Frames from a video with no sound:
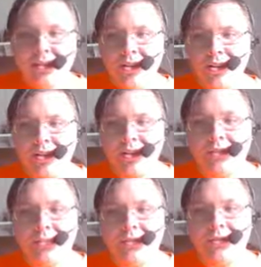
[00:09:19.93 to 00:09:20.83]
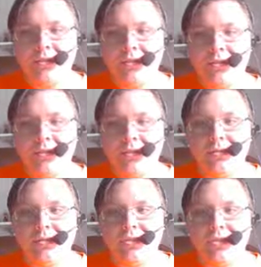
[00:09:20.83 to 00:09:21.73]
Hold on
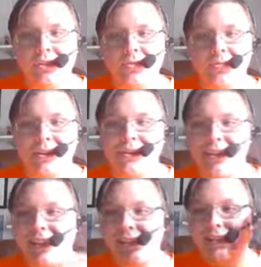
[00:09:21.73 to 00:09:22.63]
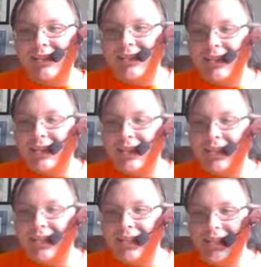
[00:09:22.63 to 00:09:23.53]
just 1 second.
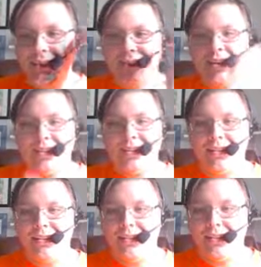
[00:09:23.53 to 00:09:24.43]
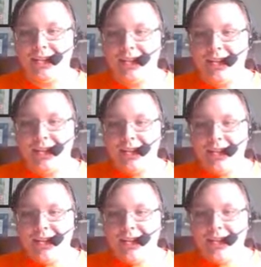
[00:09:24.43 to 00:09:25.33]
Yeah?
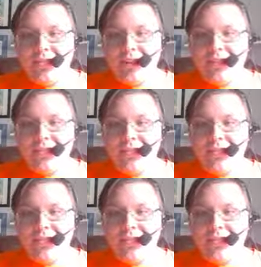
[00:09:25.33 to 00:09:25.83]
If I heard